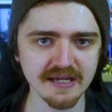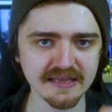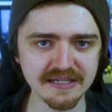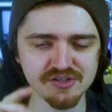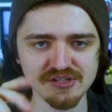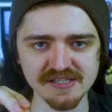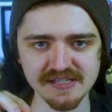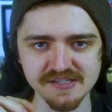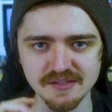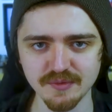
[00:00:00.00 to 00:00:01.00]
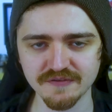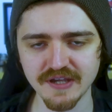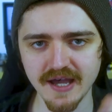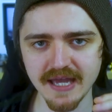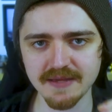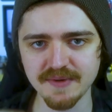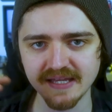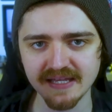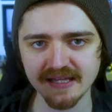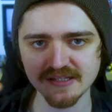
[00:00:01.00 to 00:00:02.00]
glitch the system of time
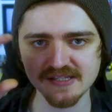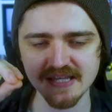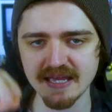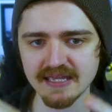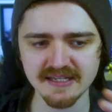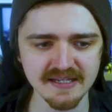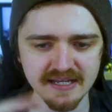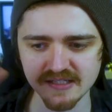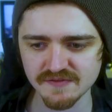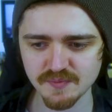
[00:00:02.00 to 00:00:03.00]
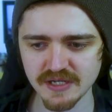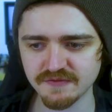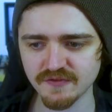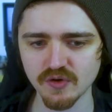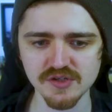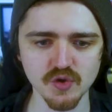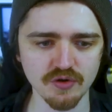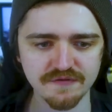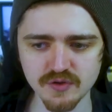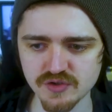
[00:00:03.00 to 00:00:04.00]
and, and stay in a negative speed force or
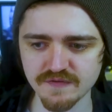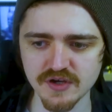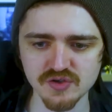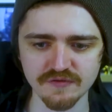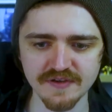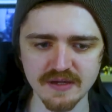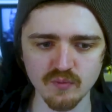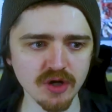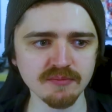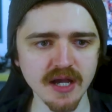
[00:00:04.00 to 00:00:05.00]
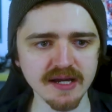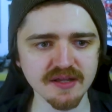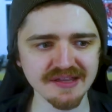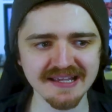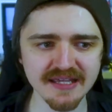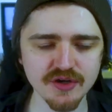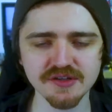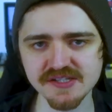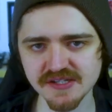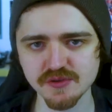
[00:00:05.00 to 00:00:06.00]
a future version of him. Bottom line, I think he
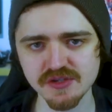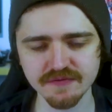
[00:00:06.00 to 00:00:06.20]
could still